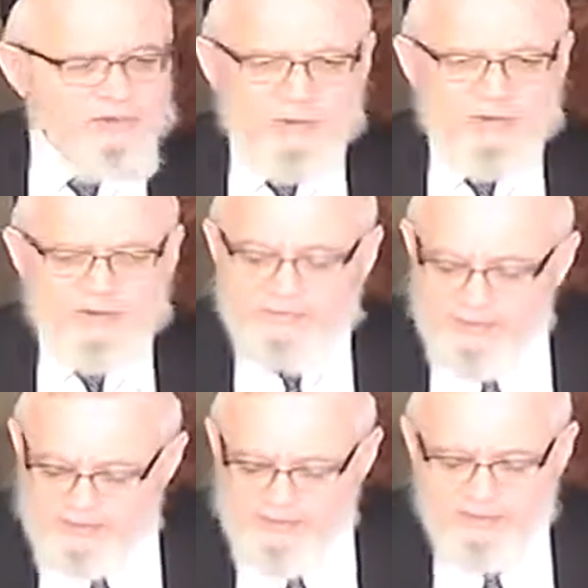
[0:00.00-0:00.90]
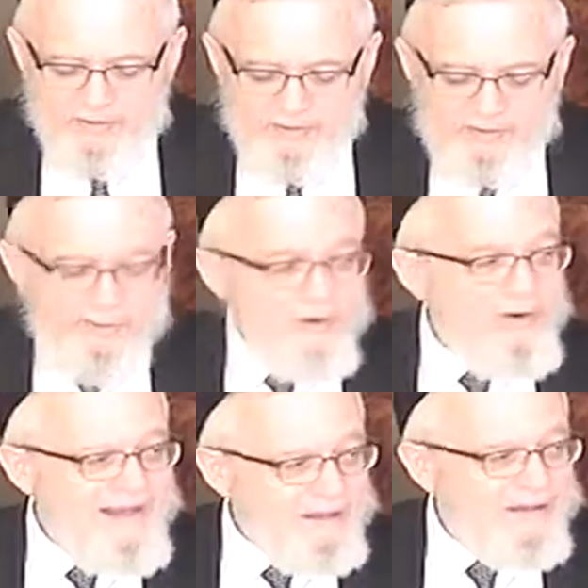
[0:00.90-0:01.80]
Gula? First thing, if
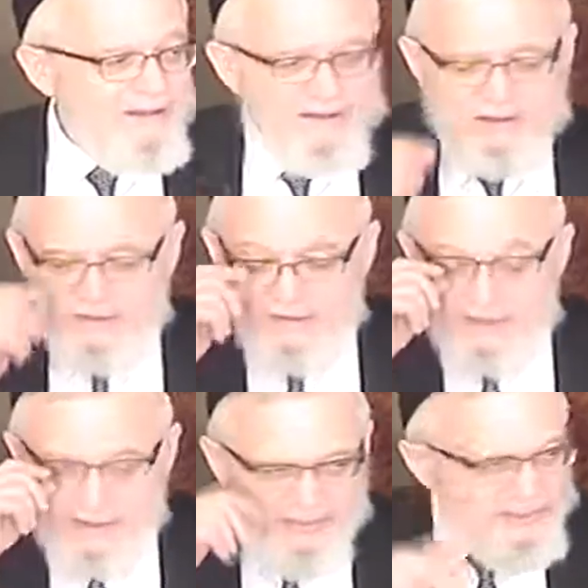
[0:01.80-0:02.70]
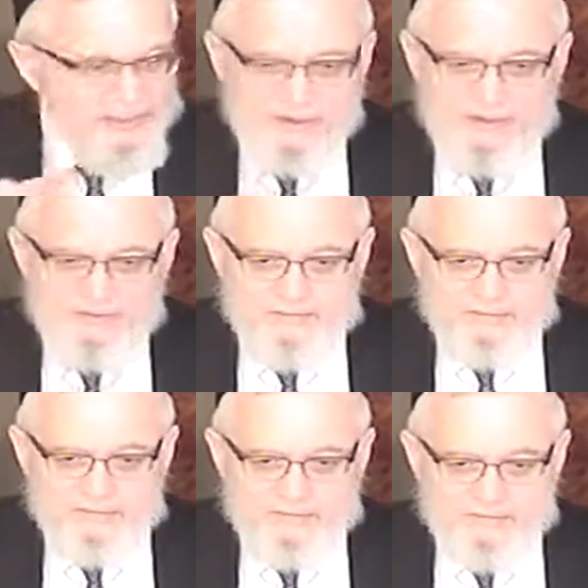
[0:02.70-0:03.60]
Goalti is the third,
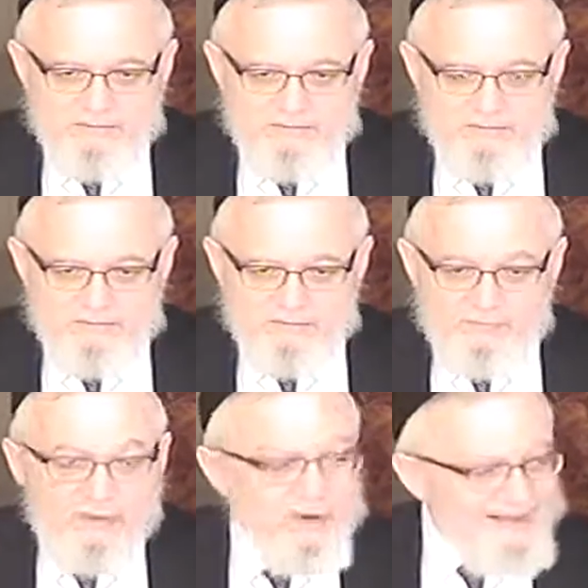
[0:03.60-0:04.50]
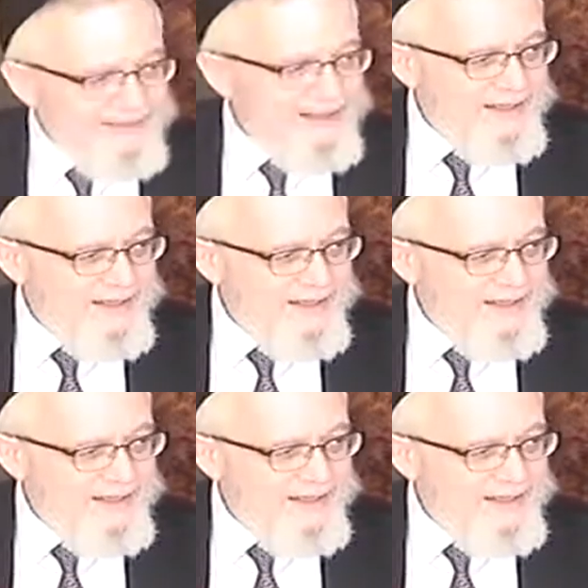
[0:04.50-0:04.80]
the Goalti